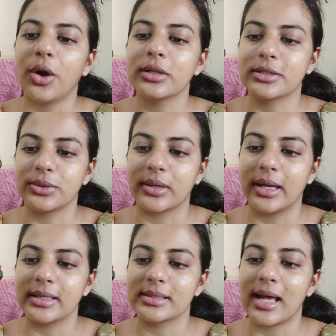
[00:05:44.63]
Also
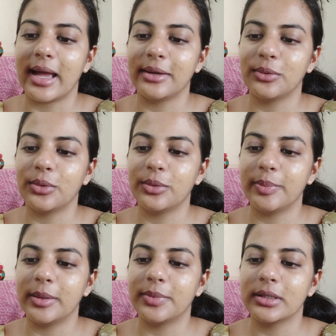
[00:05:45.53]
guys, I know
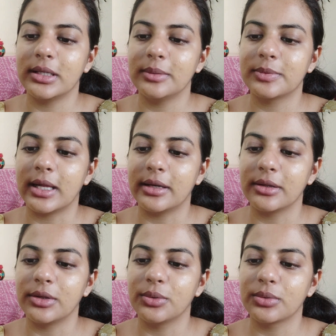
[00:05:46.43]
people keep
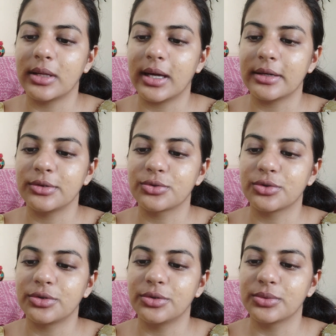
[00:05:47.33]
telling you that you
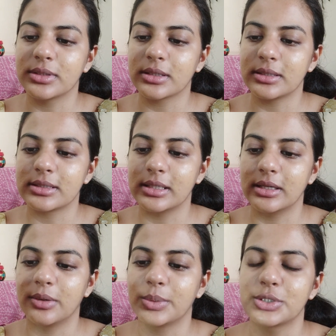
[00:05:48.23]
should use a
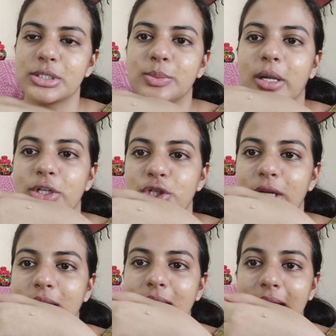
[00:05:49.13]
concealer which is one
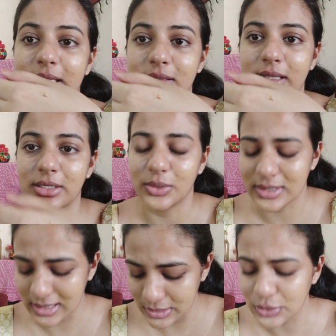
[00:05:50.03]
shade lighter than
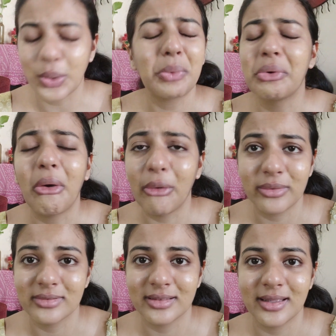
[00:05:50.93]
your skin tone.
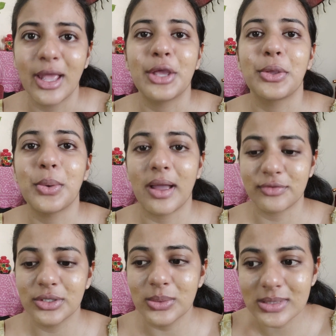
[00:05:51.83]
No, you
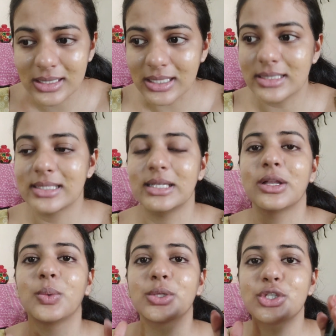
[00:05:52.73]
have to use a
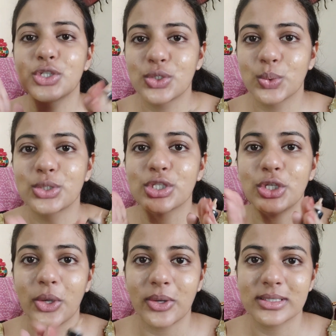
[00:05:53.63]
concealer which suits
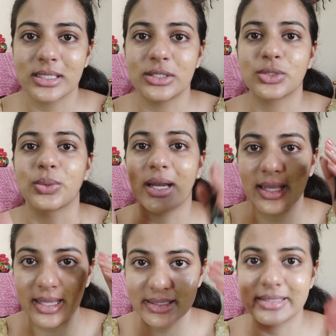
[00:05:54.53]
your skin tone,
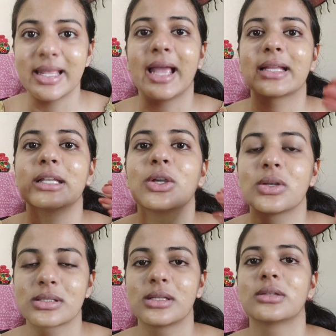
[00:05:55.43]
like exactly
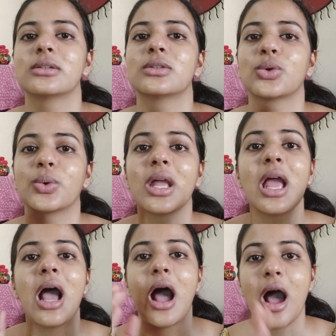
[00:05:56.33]
your skin tone,
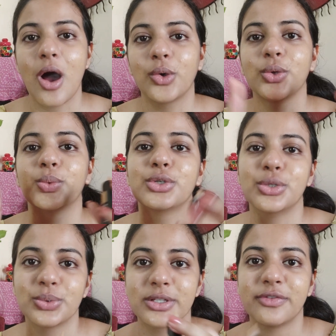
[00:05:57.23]
how you would
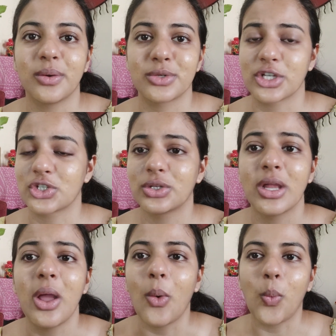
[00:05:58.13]
use a
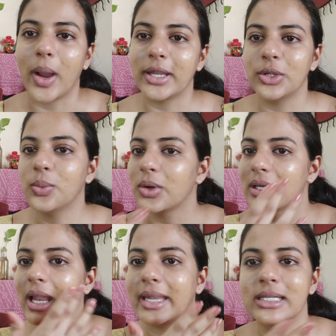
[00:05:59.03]
foundation. Why do you
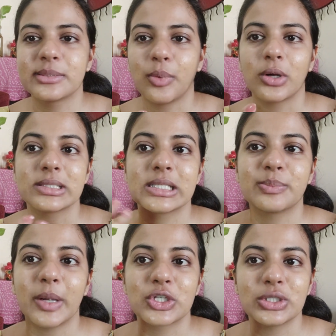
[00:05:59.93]
want light spots,
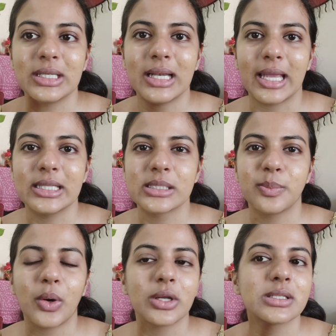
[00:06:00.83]
especially light
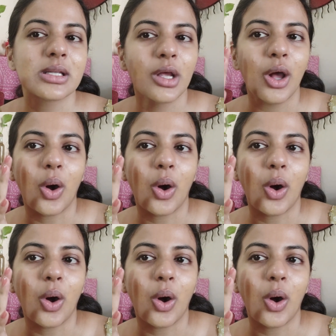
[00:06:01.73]
spots